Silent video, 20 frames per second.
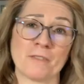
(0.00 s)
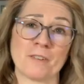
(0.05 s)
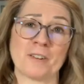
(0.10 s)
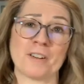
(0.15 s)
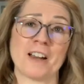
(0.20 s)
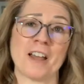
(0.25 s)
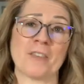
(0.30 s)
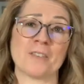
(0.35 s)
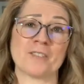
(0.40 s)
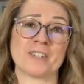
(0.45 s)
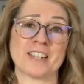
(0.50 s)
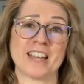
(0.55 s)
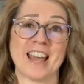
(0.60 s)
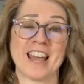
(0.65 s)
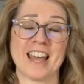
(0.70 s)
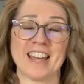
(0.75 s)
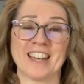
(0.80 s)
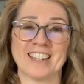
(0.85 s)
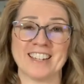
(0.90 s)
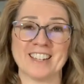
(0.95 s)
another
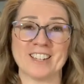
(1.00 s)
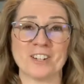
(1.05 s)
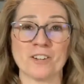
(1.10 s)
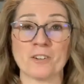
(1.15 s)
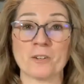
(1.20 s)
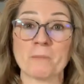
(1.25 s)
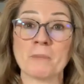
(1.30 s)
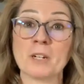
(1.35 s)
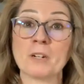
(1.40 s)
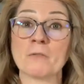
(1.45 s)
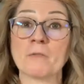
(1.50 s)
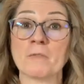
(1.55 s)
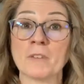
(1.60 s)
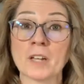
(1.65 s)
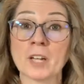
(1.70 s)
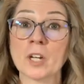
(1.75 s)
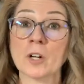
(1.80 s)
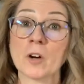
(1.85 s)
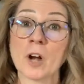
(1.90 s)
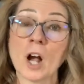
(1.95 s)
day, to me to
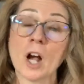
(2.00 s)
figure,